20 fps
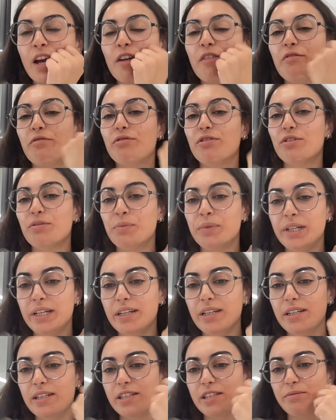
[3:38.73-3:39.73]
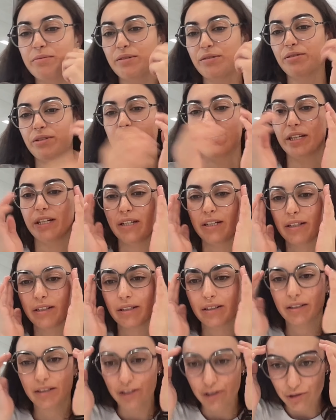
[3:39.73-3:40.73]
For me, it's very
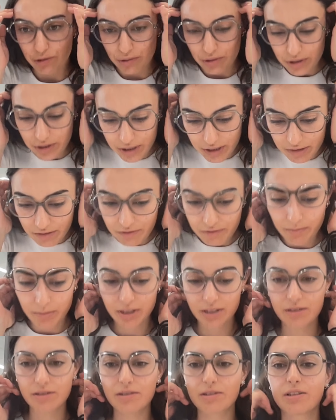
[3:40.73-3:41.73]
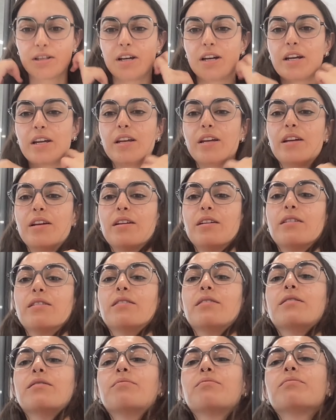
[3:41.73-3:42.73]
intuitive because I
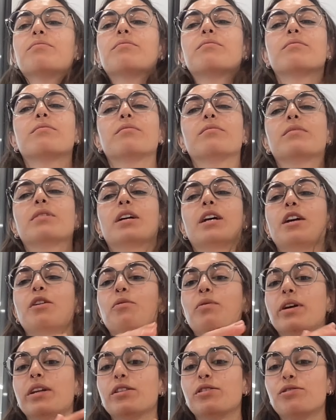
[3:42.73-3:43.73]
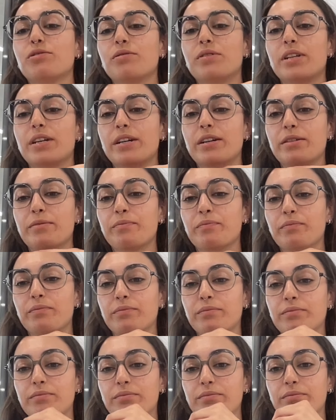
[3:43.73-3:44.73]
went to the
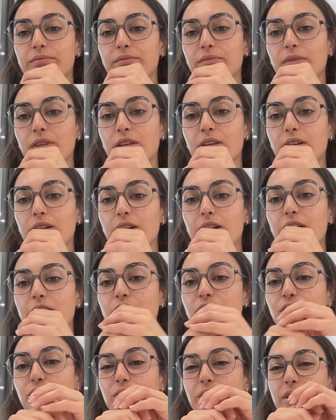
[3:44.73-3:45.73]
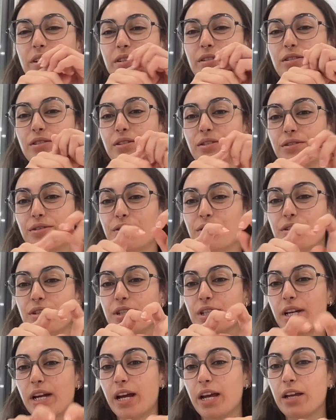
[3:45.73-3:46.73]
to the search
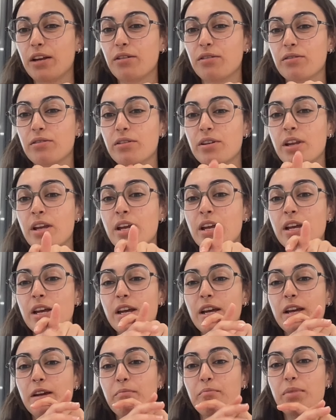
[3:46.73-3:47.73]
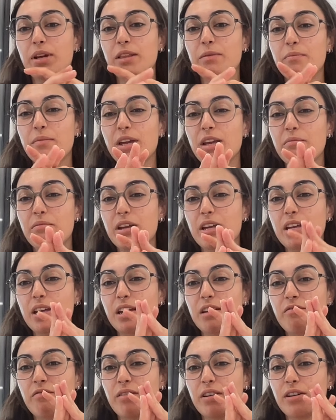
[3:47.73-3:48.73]
icon, but maybe
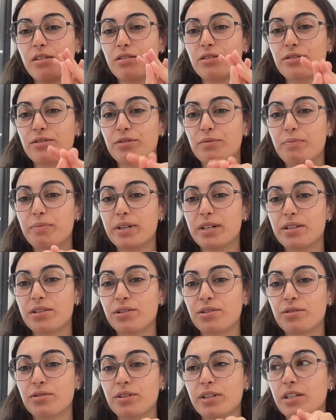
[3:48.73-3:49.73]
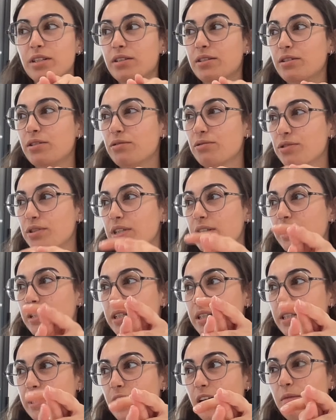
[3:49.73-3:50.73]
if an older person is using
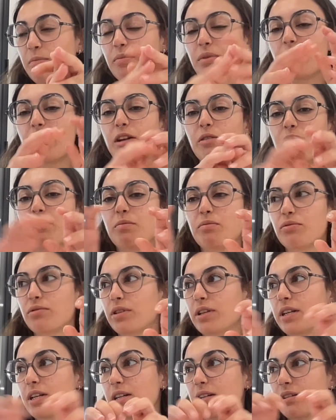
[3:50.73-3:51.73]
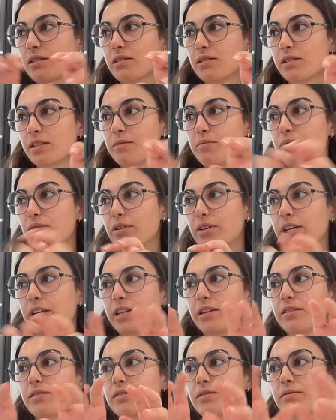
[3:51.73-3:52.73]
this app, I will put in a
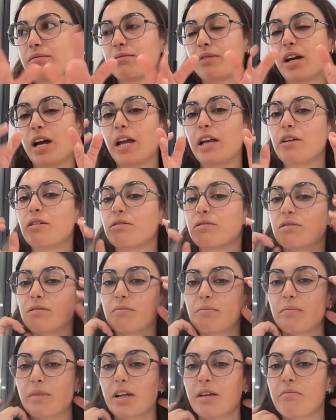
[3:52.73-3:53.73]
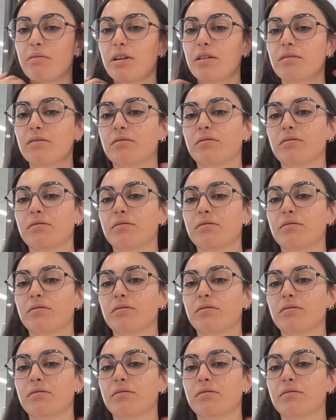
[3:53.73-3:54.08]
separate icon, maybe.